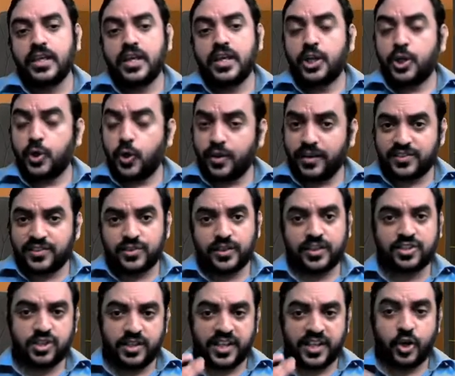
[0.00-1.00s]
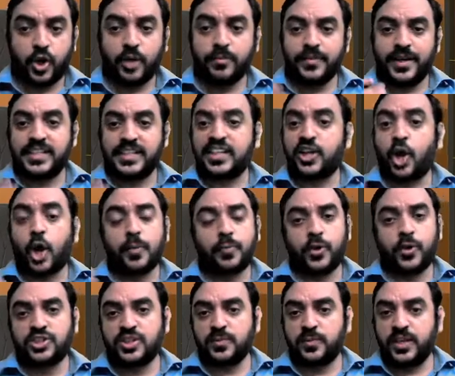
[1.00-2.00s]
No restriction denominator, all
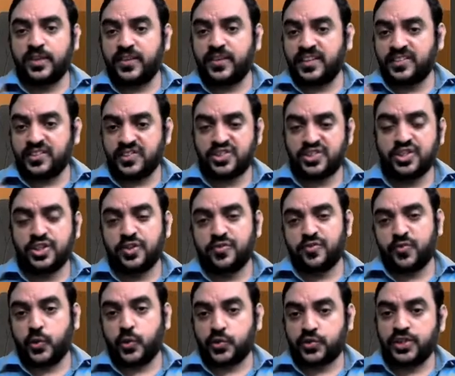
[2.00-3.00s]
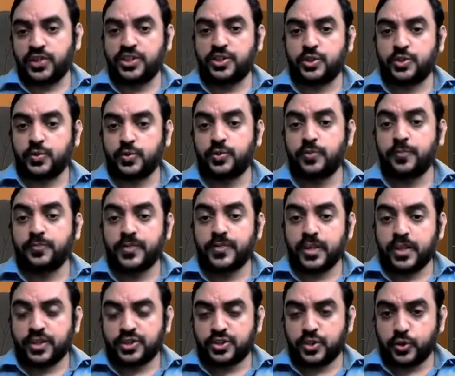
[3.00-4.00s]
possible events, 4C2.
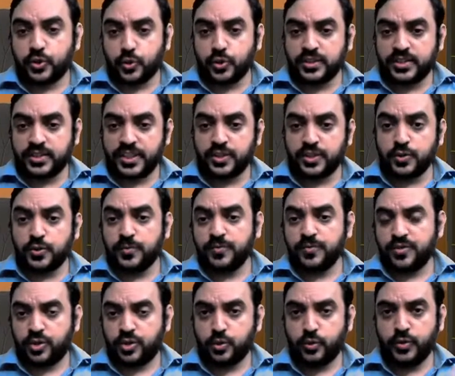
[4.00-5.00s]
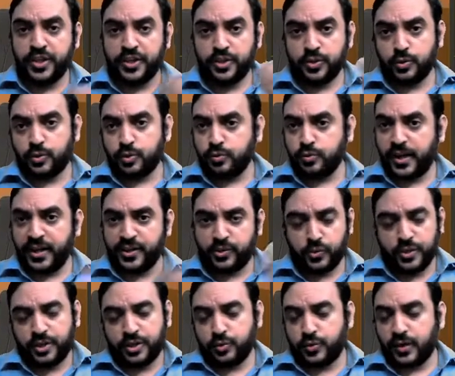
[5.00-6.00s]
So 2C2, 2 into 2 by 2
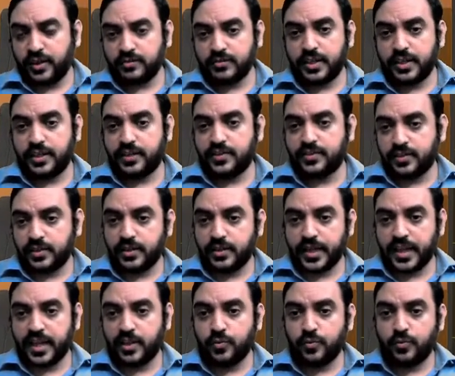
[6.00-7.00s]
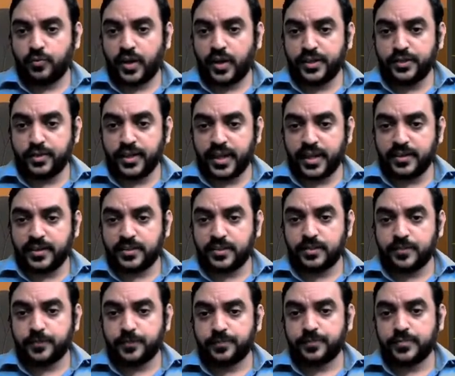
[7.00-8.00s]
into 1, that is again 1 you get.
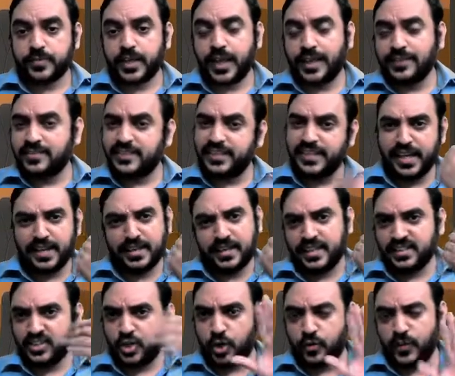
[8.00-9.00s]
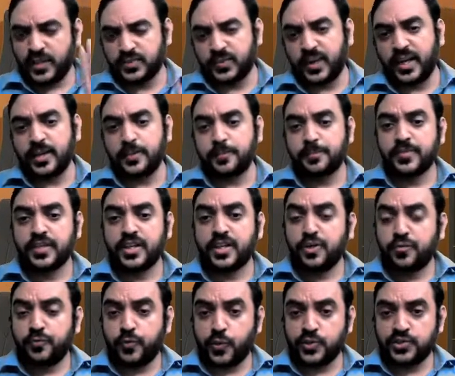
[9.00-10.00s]
MCN is always 1.
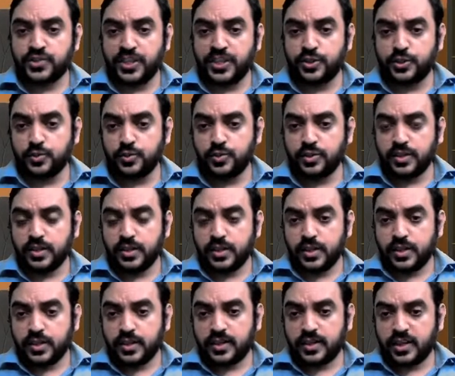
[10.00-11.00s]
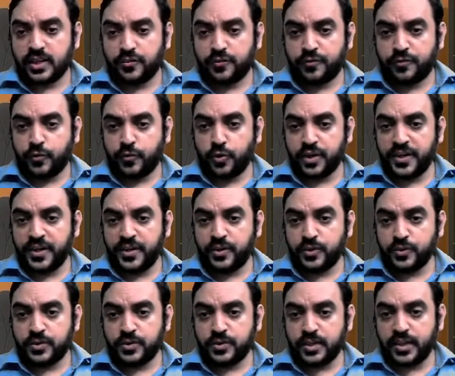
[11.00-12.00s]
4C2, 4 into
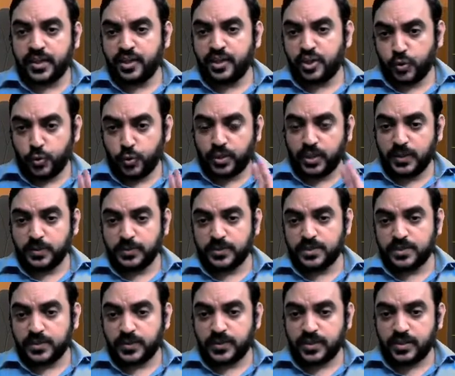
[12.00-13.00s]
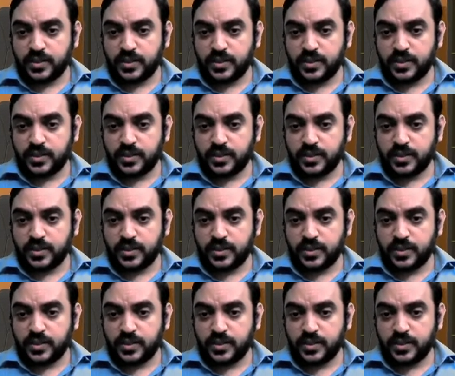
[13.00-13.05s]
3, 2 terms.